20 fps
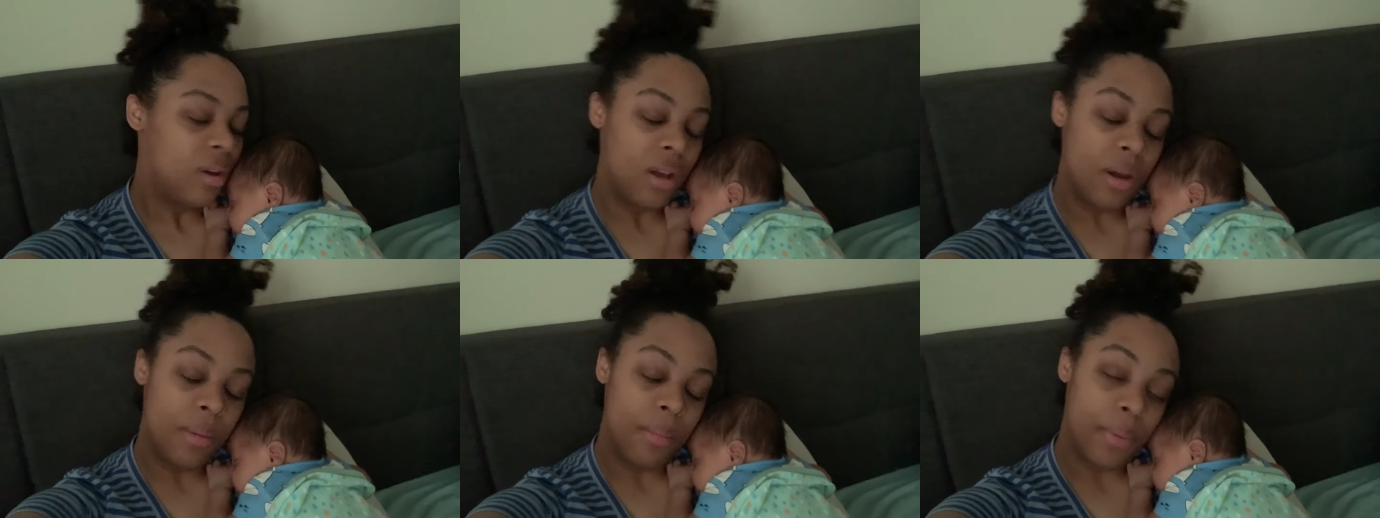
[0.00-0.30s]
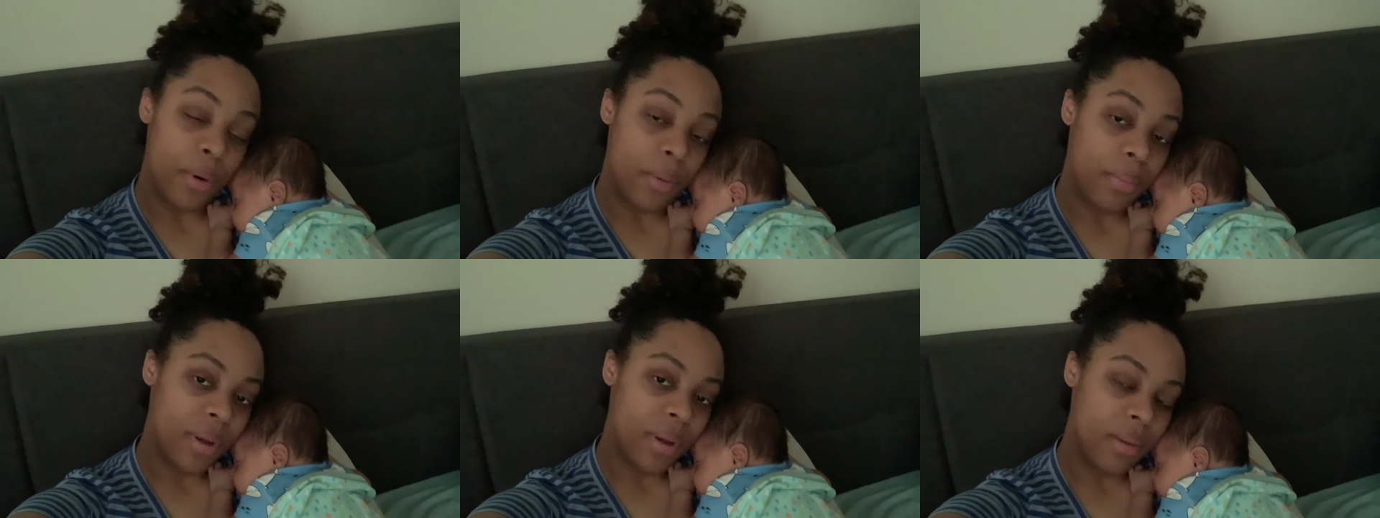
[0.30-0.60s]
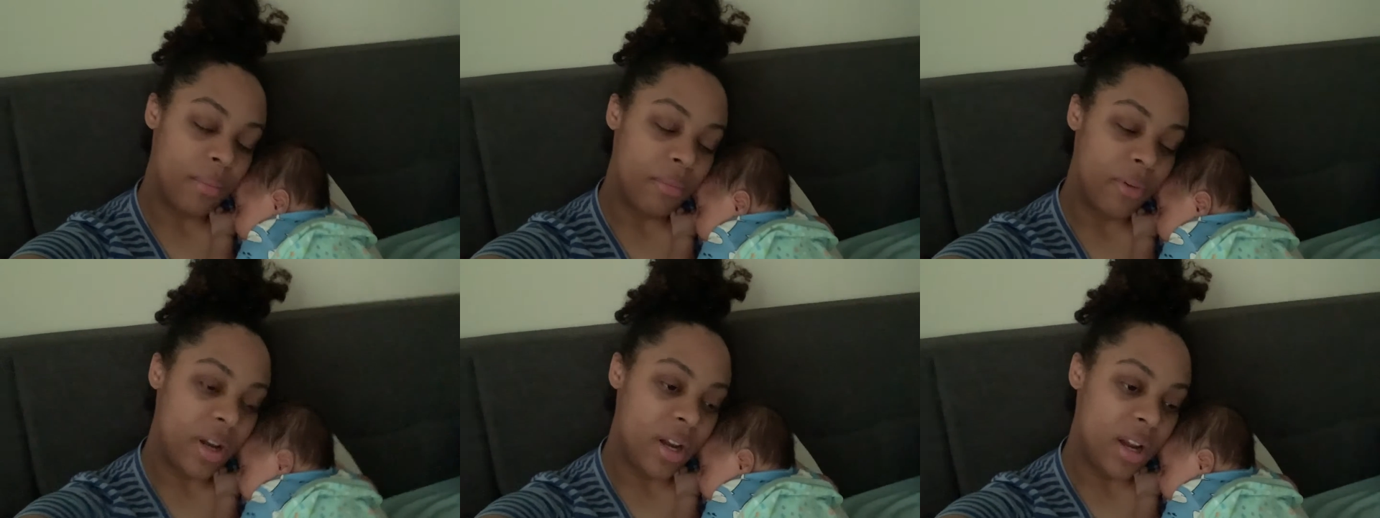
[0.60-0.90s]
I'm burping
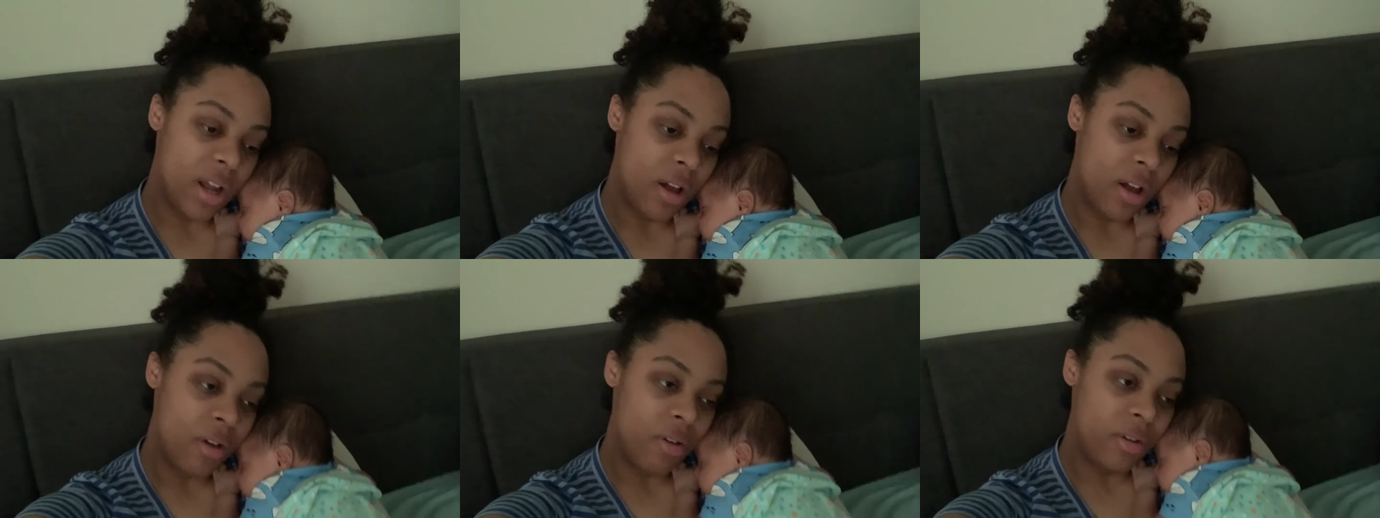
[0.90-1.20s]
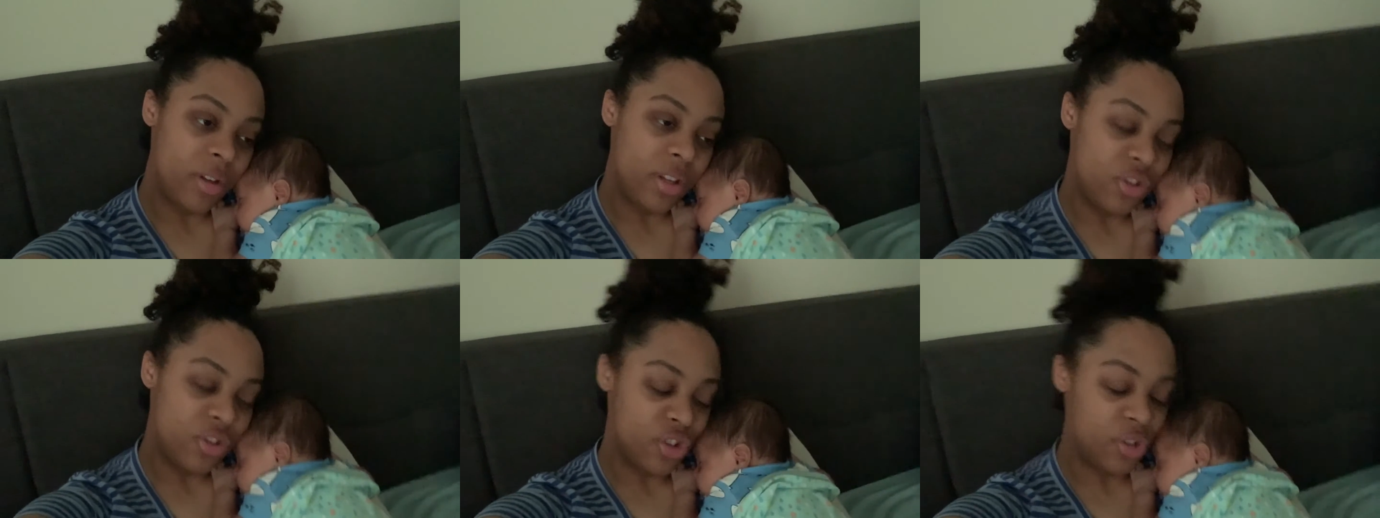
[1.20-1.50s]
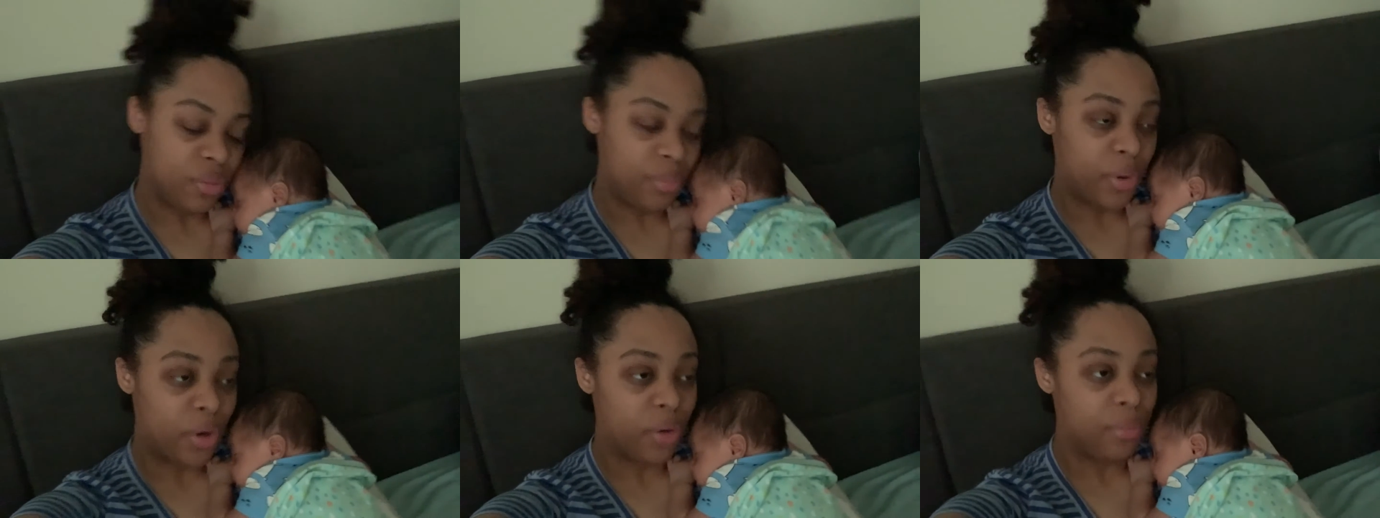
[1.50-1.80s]
him right now. He
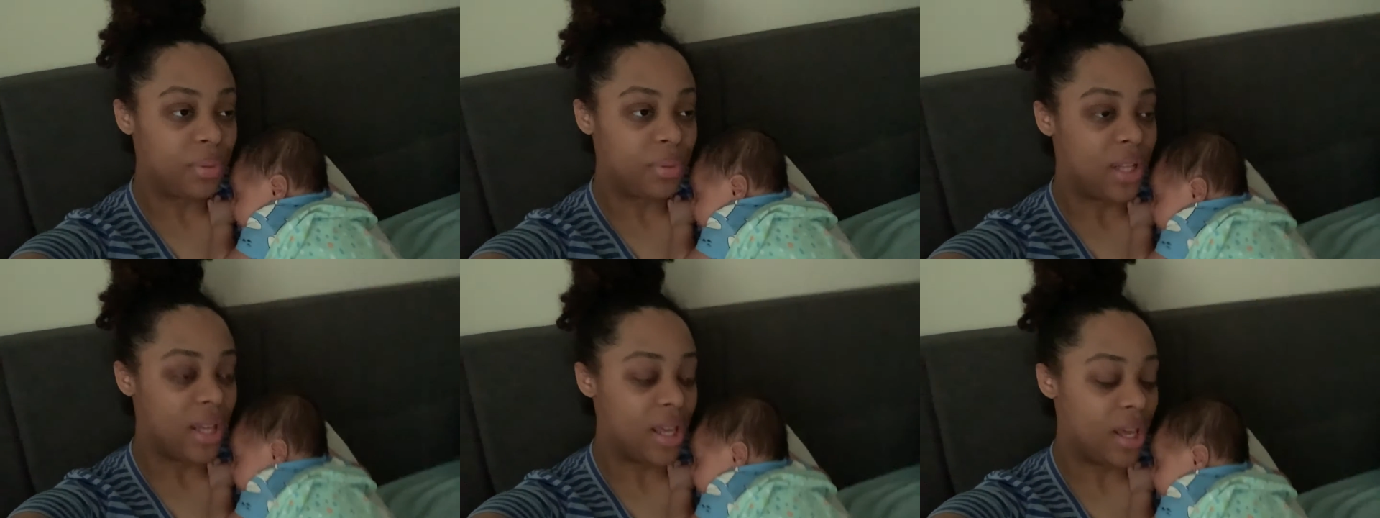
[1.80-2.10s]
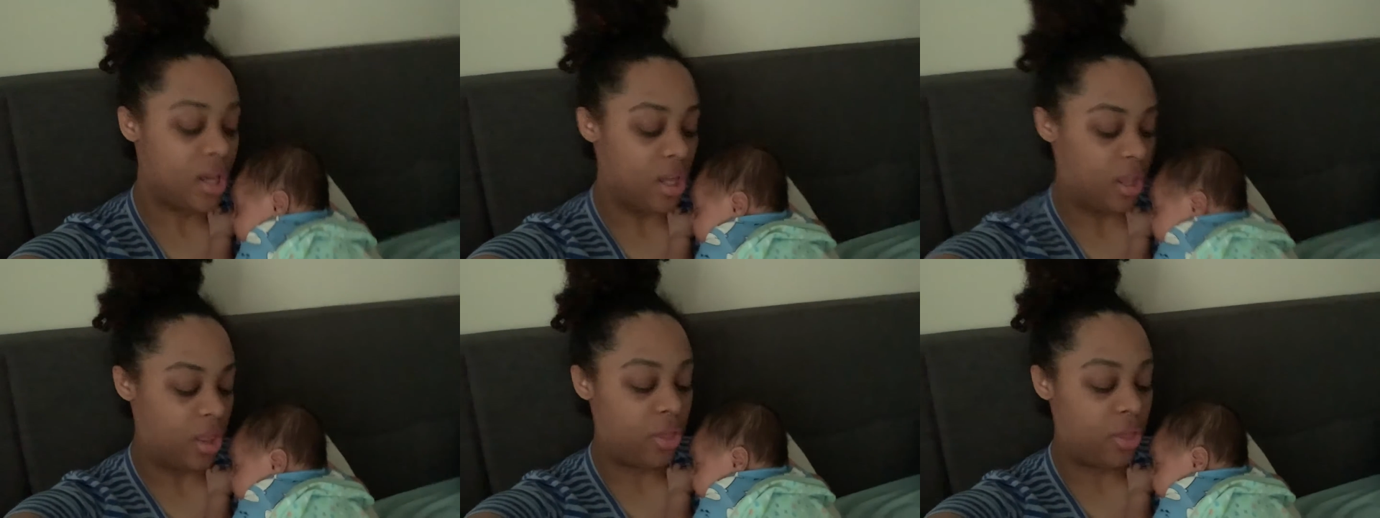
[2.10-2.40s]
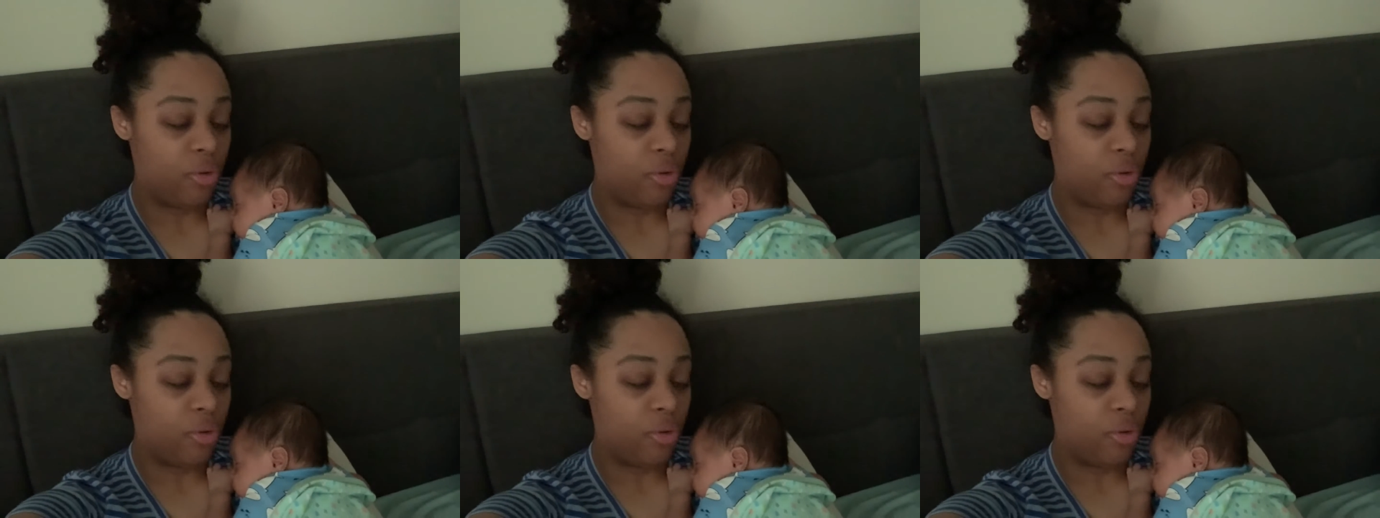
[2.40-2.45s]
just burped like